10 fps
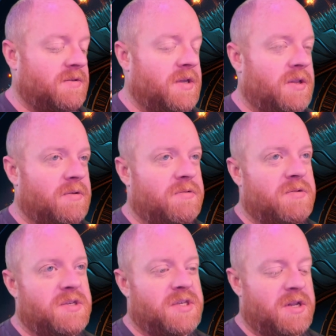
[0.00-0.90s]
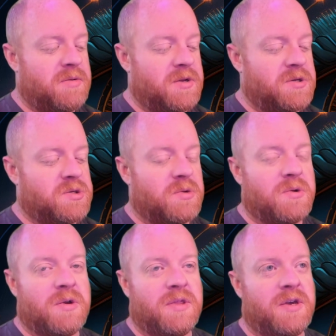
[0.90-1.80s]
3 centimeters
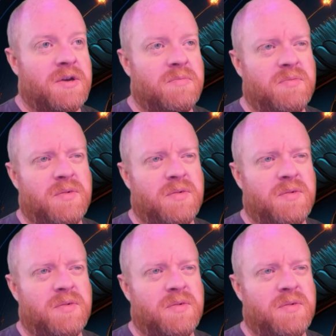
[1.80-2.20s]
shorter on the hump,